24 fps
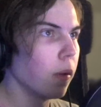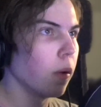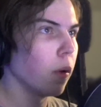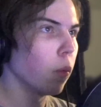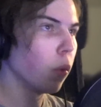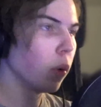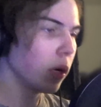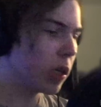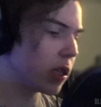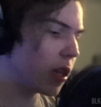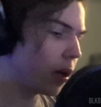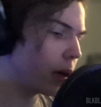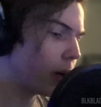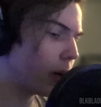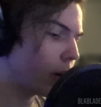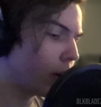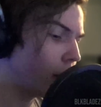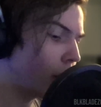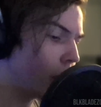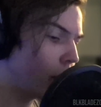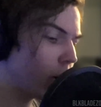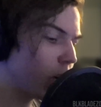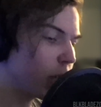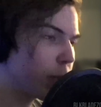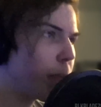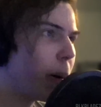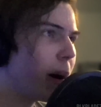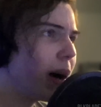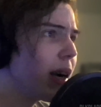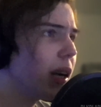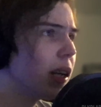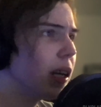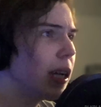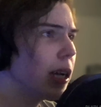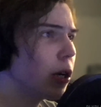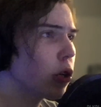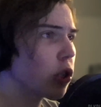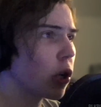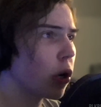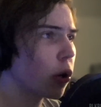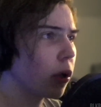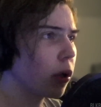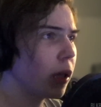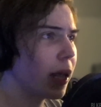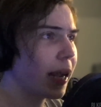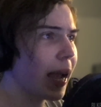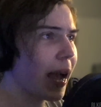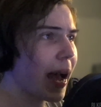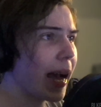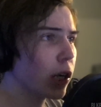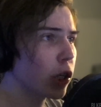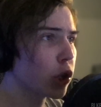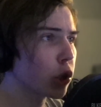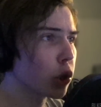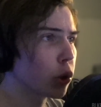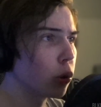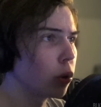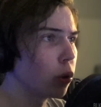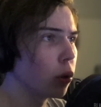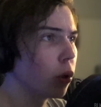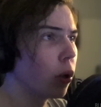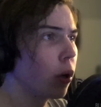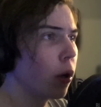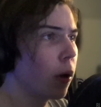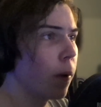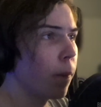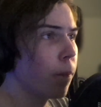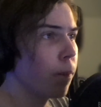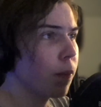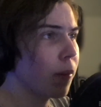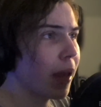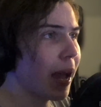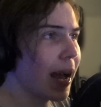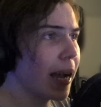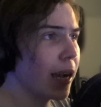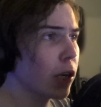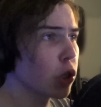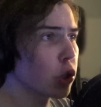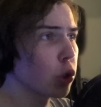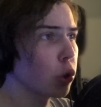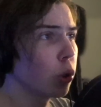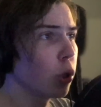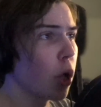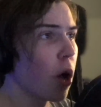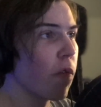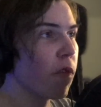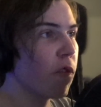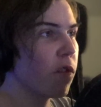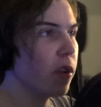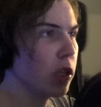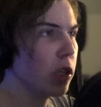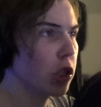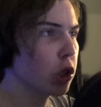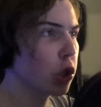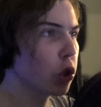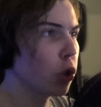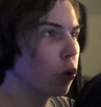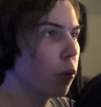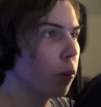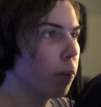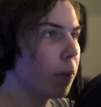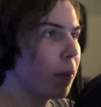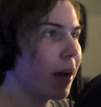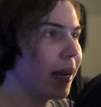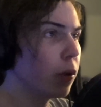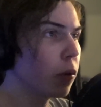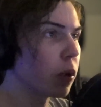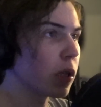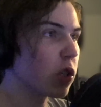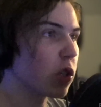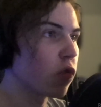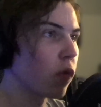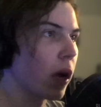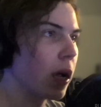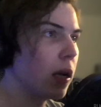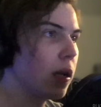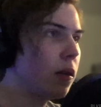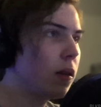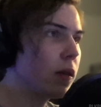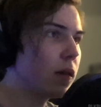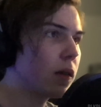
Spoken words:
What is the... Because Buccaneers are, like, actual official pirates, right?